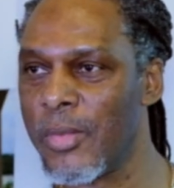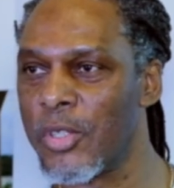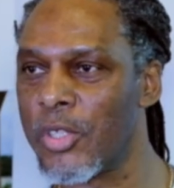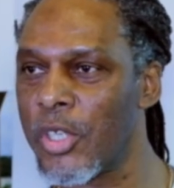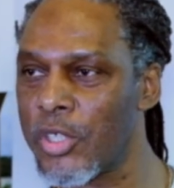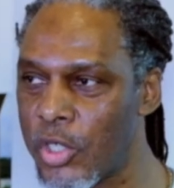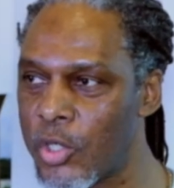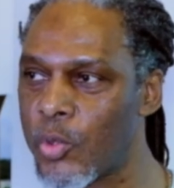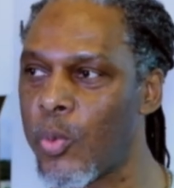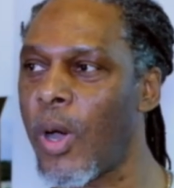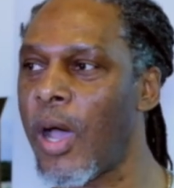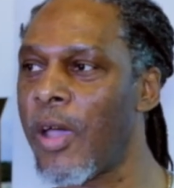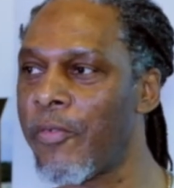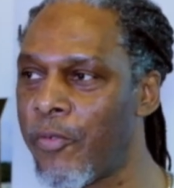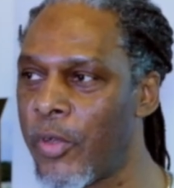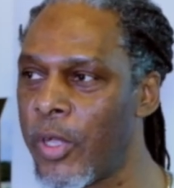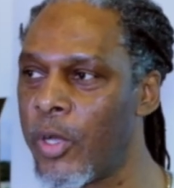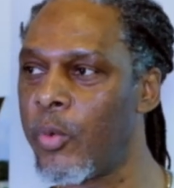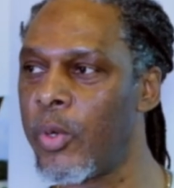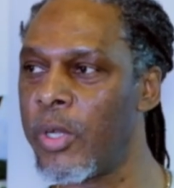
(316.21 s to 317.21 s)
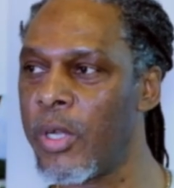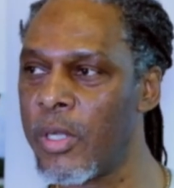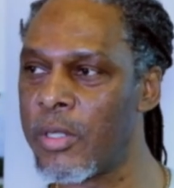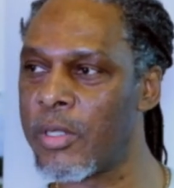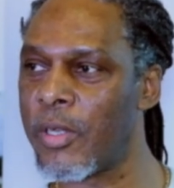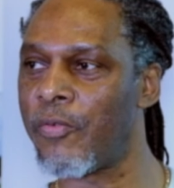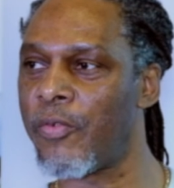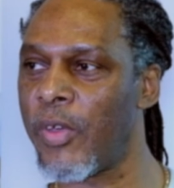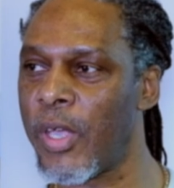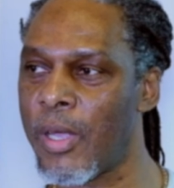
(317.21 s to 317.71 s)
This is what I think we need
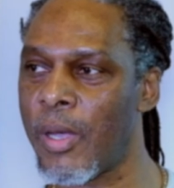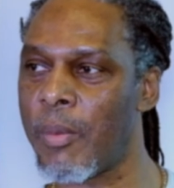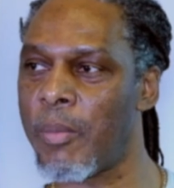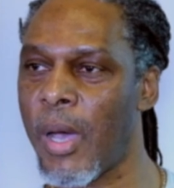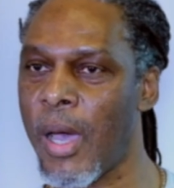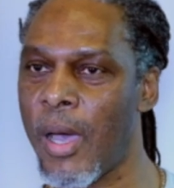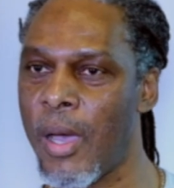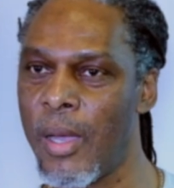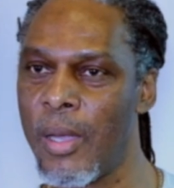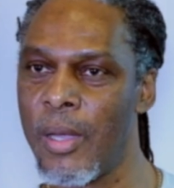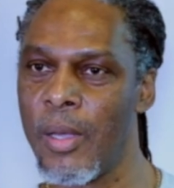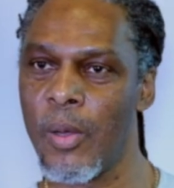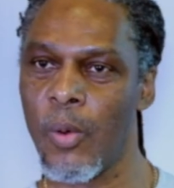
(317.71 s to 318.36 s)
to think about.